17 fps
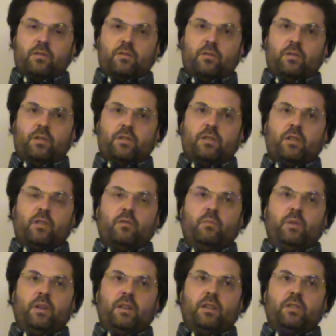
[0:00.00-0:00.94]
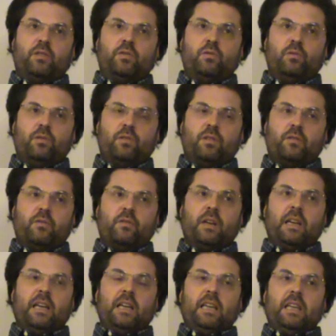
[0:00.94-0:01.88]
So instead of being intuitive,
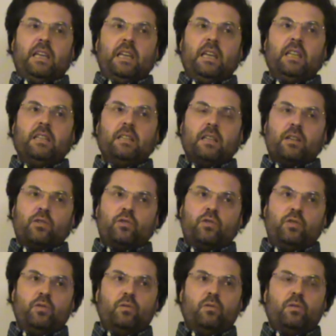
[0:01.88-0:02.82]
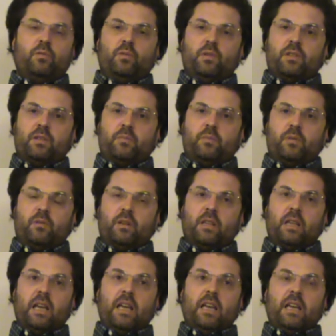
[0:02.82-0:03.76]
in tune with
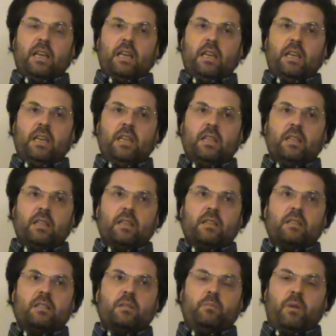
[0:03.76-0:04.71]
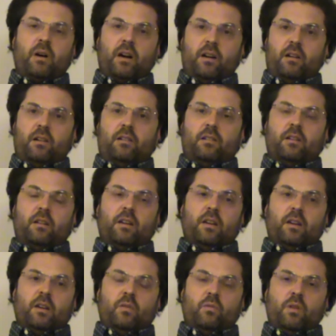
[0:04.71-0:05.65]
spirit, inspired,
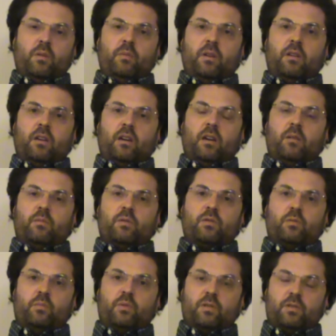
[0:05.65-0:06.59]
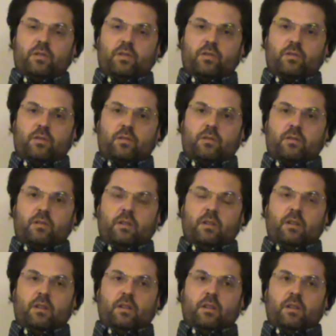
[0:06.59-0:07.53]
we became superstitious.
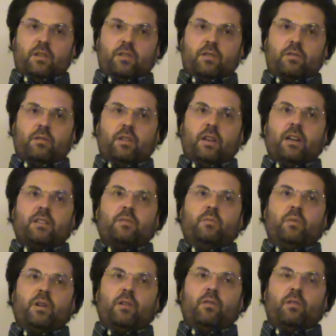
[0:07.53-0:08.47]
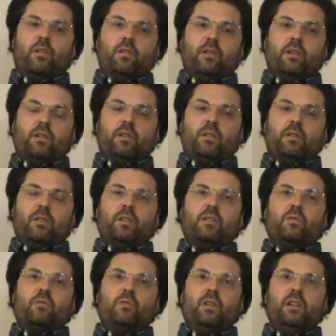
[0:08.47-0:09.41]
So that's where all the
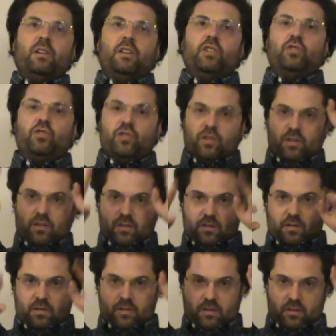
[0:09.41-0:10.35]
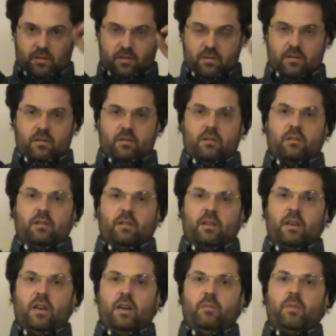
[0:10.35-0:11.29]
religions
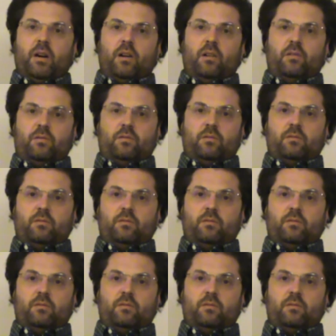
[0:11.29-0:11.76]
came out.